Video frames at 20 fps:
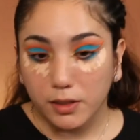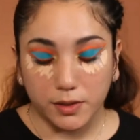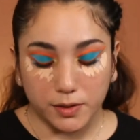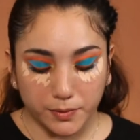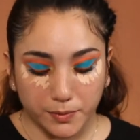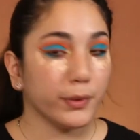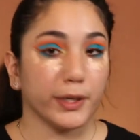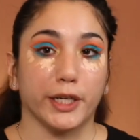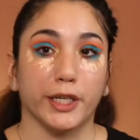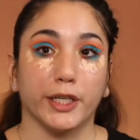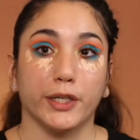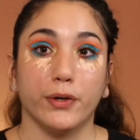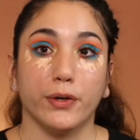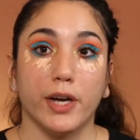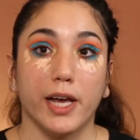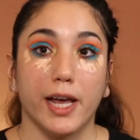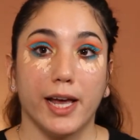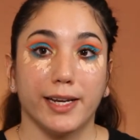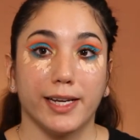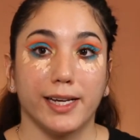We're gonna go
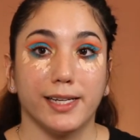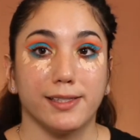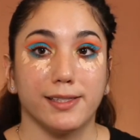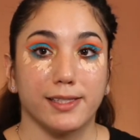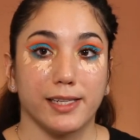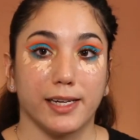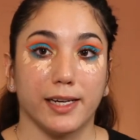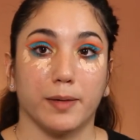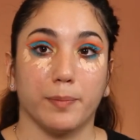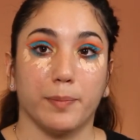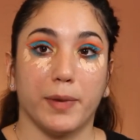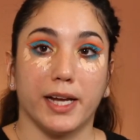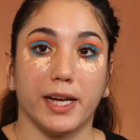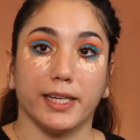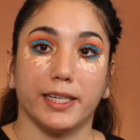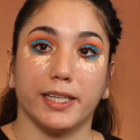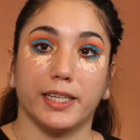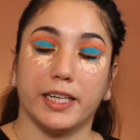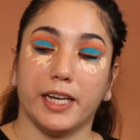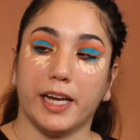ahead and take my
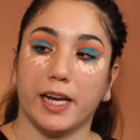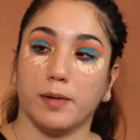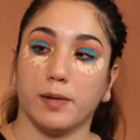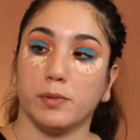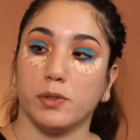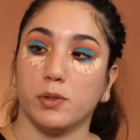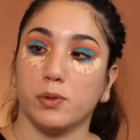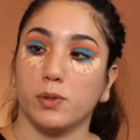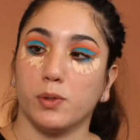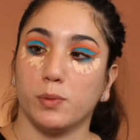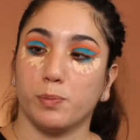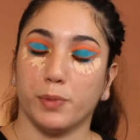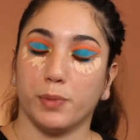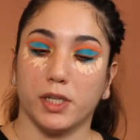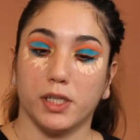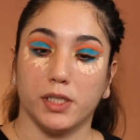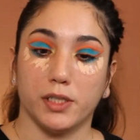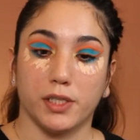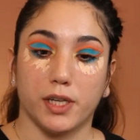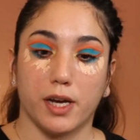camo
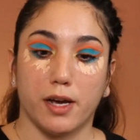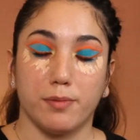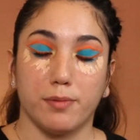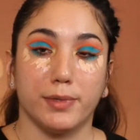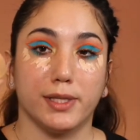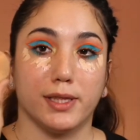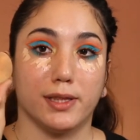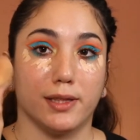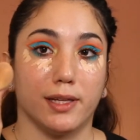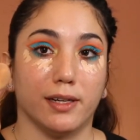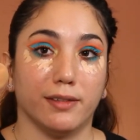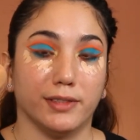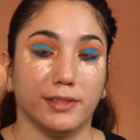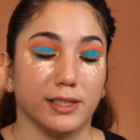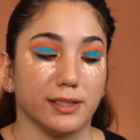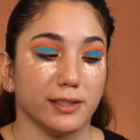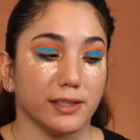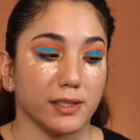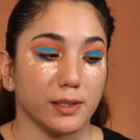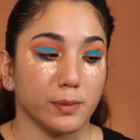sponge. I've been
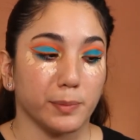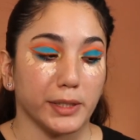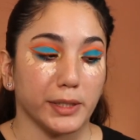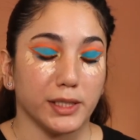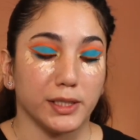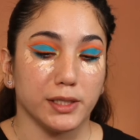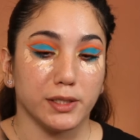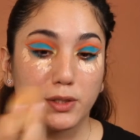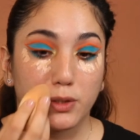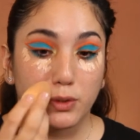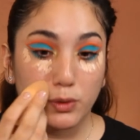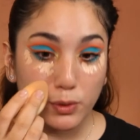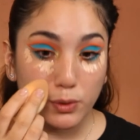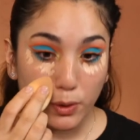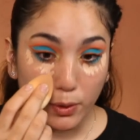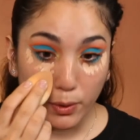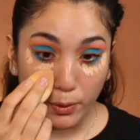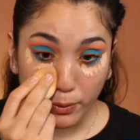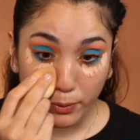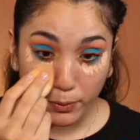loving this sponge,
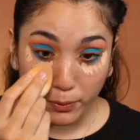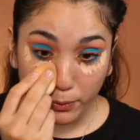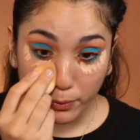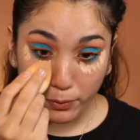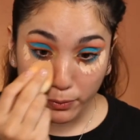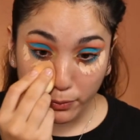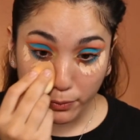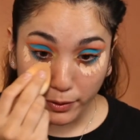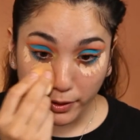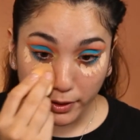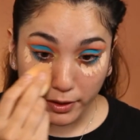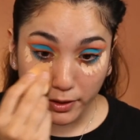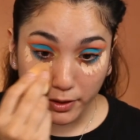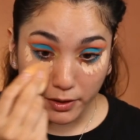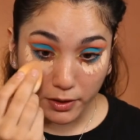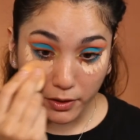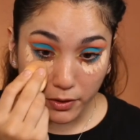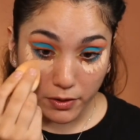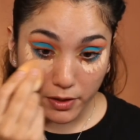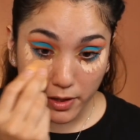so we're
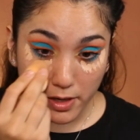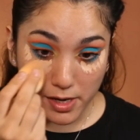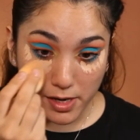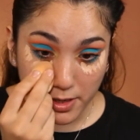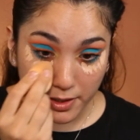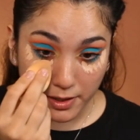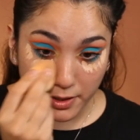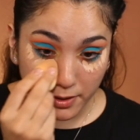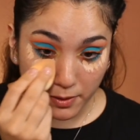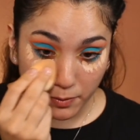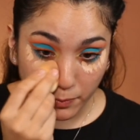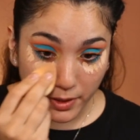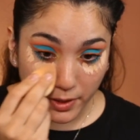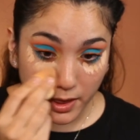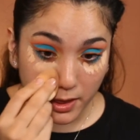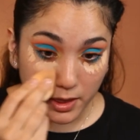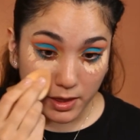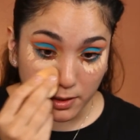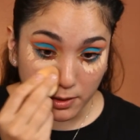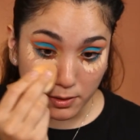gonna go ahead
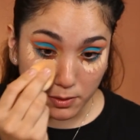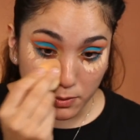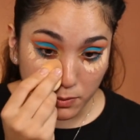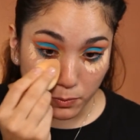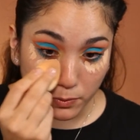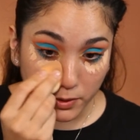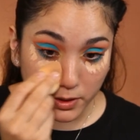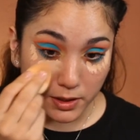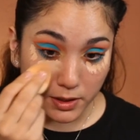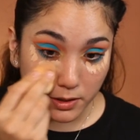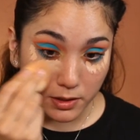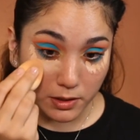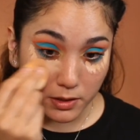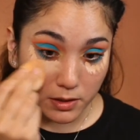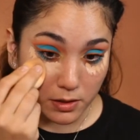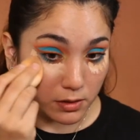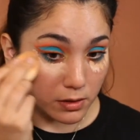with this one.